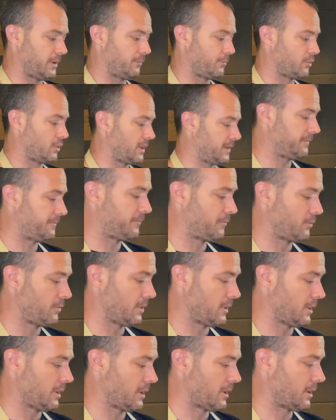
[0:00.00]
beautiful.
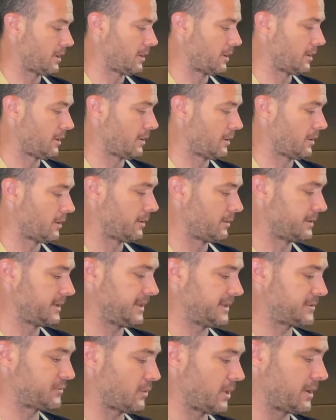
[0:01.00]

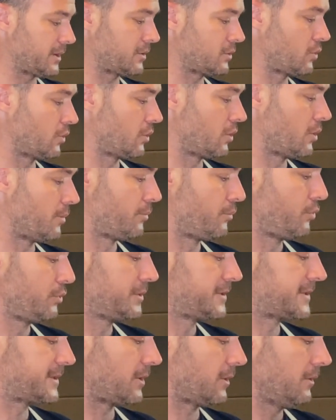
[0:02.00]
This one called
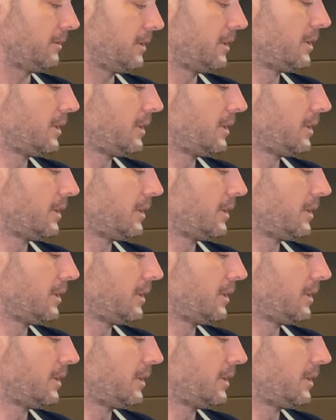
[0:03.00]
Boudzan